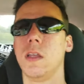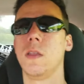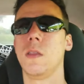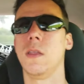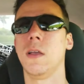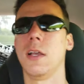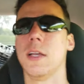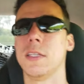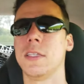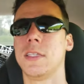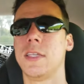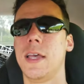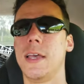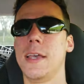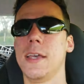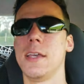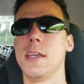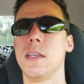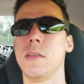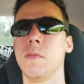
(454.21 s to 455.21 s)
Like I
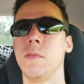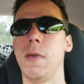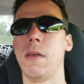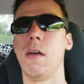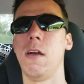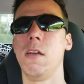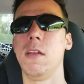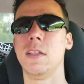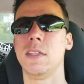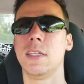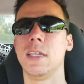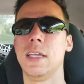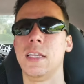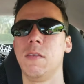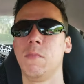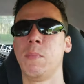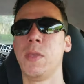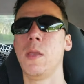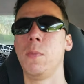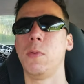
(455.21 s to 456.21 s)
said, my art is
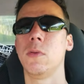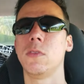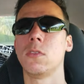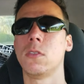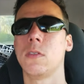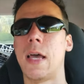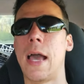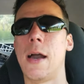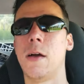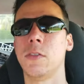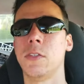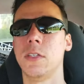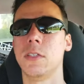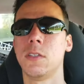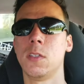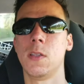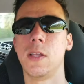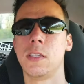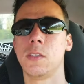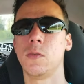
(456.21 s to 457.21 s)
in people's houses,
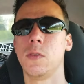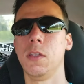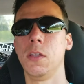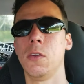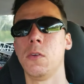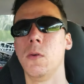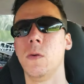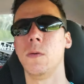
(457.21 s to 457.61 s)
so that's really cool.